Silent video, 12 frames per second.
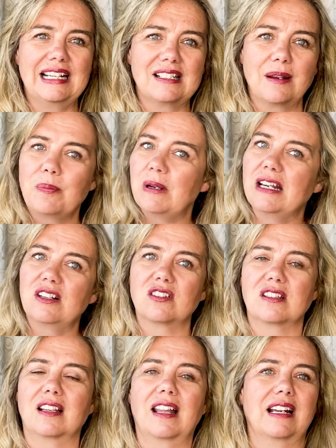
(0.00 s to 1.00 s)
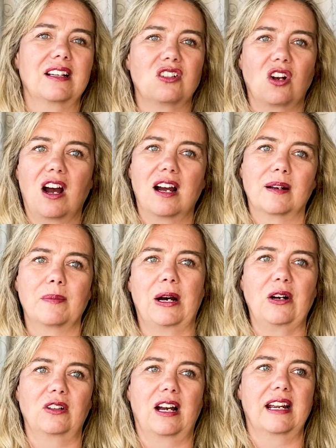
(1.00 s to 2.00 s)
ends up being just a, like a talk
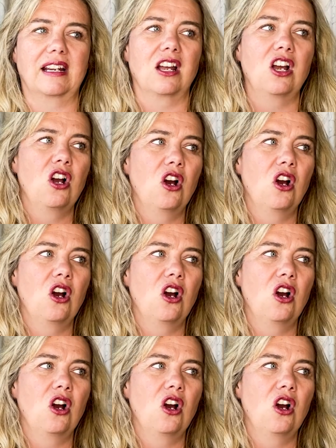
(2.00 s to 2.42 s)
about like,